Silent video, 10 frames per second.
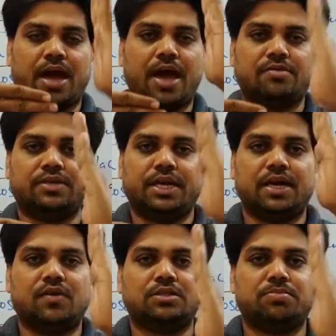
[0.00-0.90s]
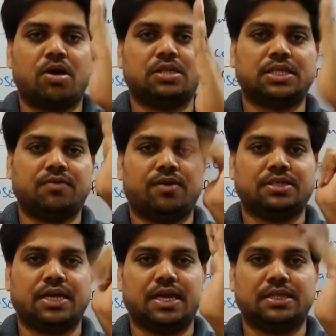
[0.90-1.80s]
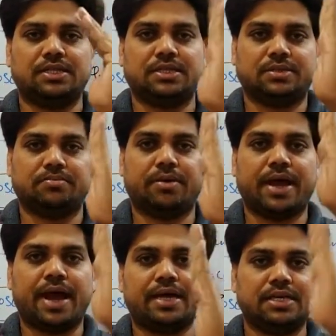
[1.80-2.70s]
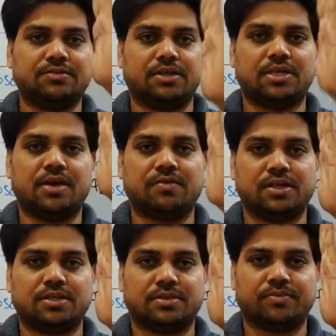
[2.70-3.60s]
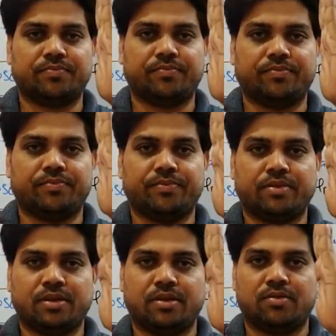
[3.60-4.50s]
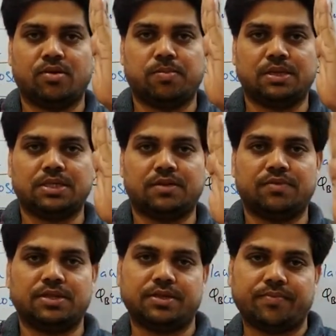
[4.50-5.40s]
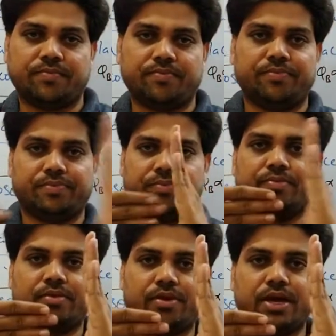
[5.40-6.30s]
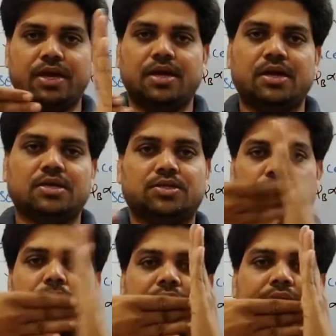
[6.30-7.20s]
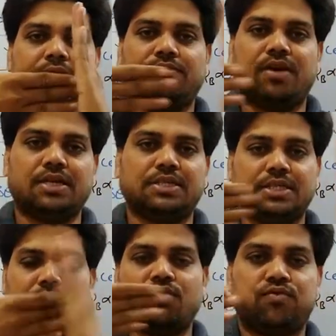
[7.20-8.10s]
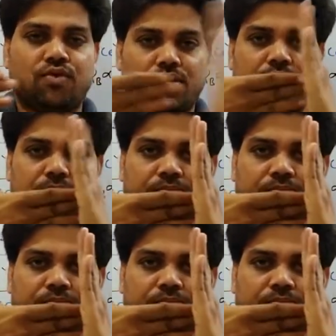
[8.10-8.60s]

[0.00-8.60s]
I have taken one small surface like this. My hand is one surface, open surface. Okay, so magnetic flux is now 4,